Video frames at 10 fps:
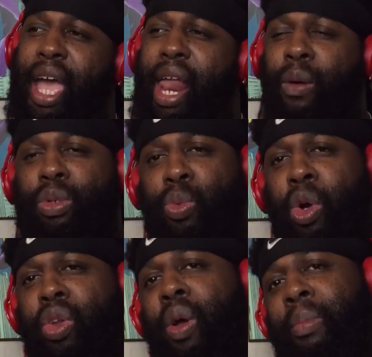And I was
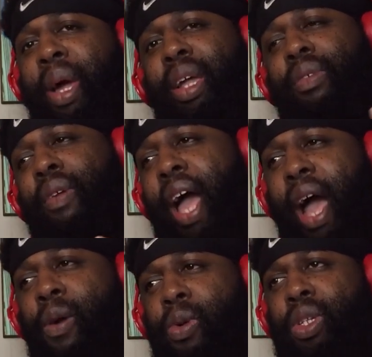wondering, I'm like,
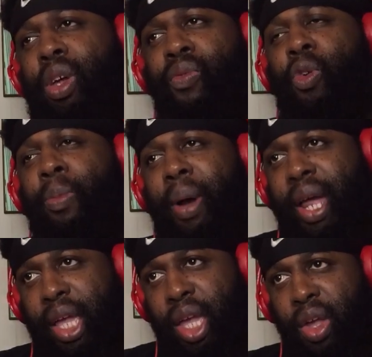how is that
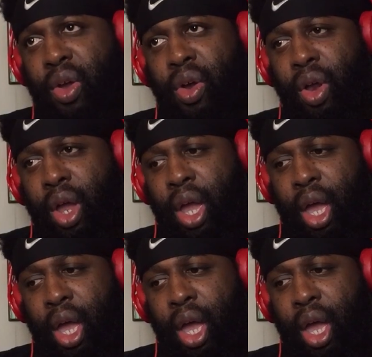robot here?